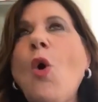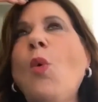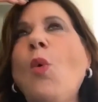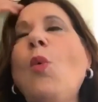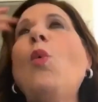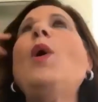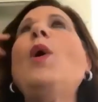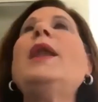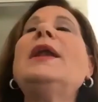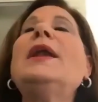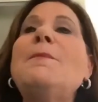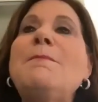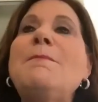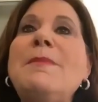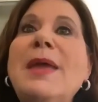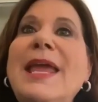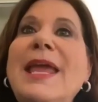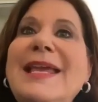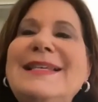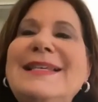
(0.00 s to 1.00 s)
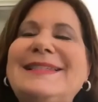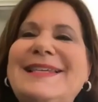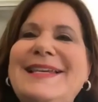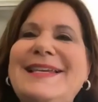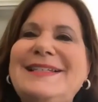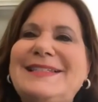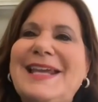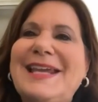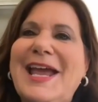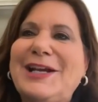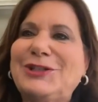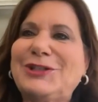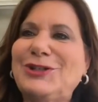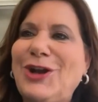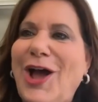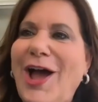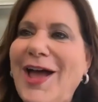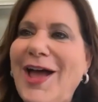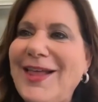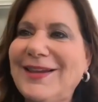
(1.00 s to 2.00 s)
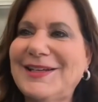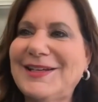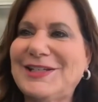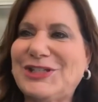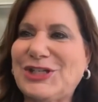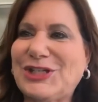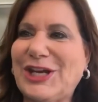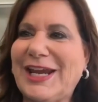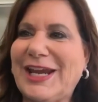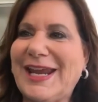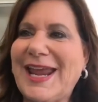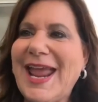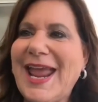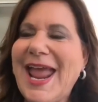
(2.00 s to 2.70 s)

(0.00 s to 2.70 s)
What an amazing technology